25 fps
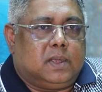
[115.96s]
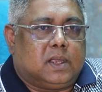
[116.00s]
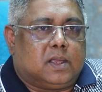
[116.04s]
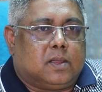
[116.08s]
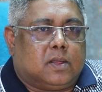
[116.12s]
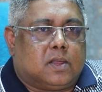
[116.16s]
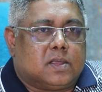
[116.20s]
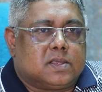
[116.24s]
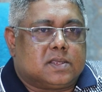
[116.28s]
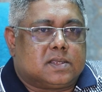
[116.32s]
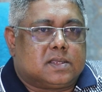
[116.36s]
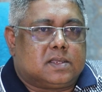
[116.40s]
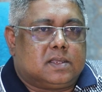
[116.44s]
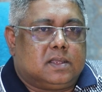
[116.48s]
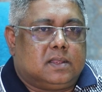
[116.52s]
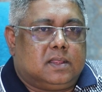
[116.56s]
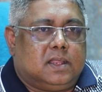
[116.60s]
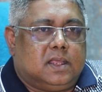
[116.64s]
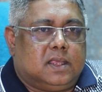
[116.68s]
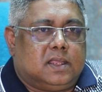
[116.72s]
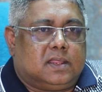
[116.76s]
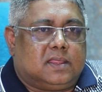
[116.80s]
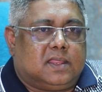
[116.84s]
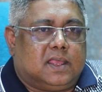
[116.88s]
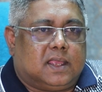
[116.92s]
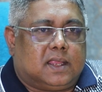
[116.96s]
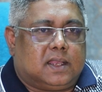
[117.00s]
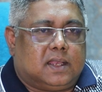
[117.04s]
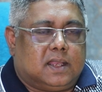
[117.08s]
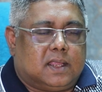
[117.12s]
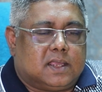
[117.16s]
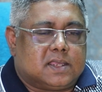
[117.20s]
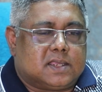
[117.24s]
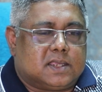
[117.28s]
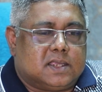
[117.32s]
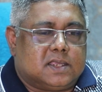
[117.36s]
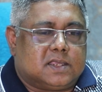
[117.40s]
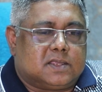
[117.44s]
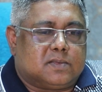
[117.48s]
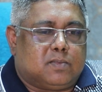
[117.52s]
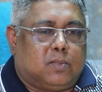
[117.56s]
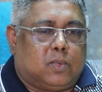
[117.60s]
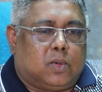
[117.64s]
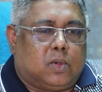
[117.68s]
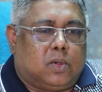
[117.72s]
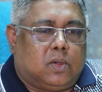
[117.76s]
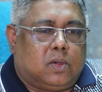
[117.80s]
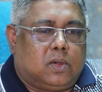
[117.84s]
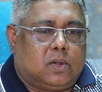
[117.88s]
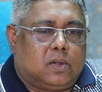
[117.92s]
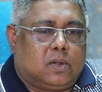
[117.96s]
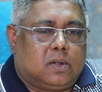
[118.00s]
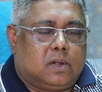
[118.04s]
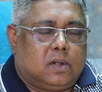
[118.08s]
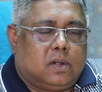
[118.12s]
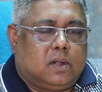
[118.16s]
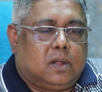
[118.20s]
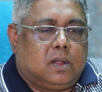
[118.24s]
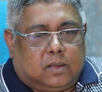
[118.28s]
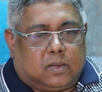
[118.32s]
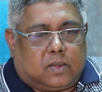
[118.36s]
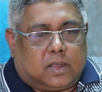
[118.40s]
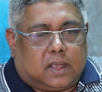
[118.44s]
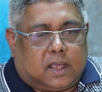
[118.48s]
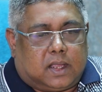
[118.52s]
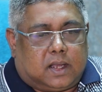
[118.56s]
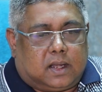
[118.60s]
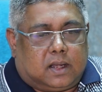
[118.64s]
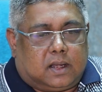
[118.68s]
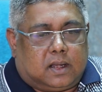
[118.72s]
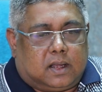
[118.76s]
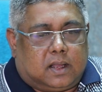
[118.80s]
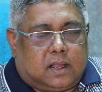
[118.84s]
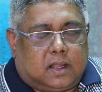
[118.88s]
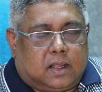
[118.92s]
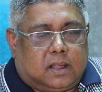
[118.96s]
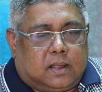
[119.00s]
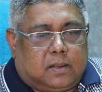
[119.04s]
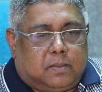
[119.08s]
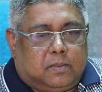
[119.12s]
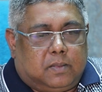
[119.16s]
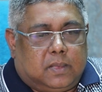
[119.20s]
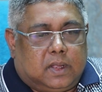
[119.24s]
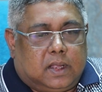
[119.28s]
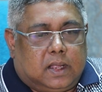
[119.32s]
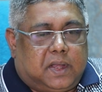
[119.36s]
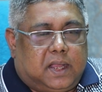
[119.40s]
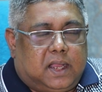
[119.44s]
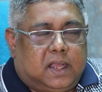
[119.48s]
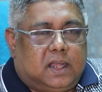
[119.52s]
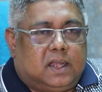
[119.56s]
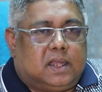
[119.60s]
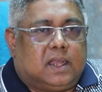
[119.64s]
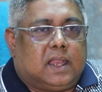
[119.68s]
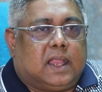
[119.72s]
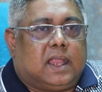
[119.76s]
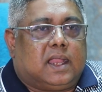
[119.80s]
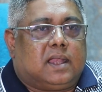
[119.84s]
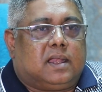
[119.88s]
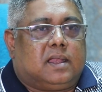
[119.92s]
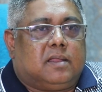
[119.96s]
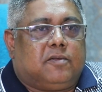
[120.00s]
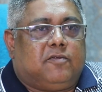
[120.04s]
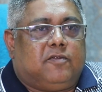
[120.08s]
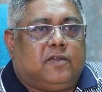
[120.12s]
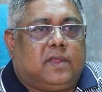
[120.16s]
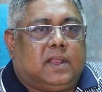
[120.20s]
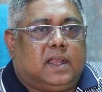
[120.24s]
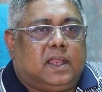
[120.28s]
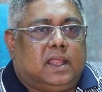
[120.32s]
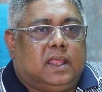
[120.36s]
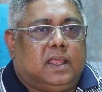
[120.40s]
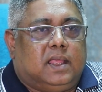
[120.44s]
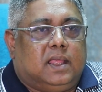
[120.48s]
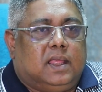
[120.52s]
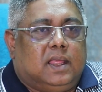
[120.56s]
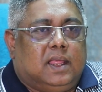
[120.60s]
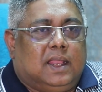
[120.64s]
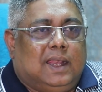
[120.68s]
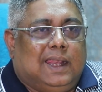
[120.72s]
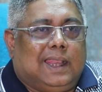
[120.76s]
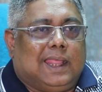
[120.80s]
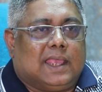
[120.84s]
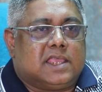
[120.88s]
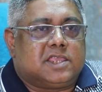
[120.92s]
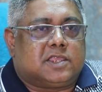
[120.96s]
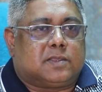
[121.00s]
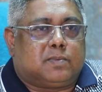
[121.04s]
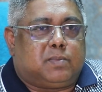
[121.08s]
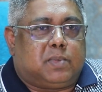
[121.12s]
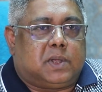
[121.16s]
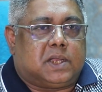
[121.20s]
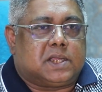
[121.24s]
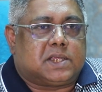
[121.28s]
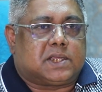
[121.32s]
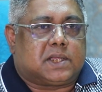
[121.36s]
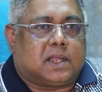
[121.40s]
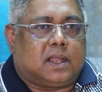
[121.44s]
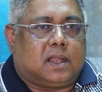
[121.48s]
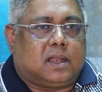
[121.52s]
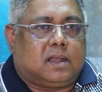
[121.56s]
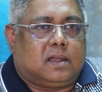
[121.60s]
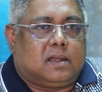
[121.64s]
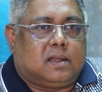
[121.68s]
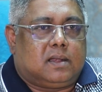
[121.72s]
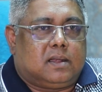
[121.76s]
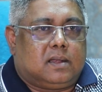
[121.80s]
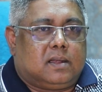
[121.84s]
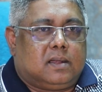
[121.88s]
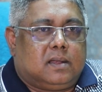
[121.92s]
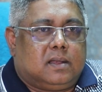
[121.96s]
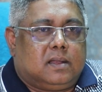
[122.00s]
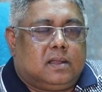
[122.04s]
because the thickness is more. You can print at a very less pressure.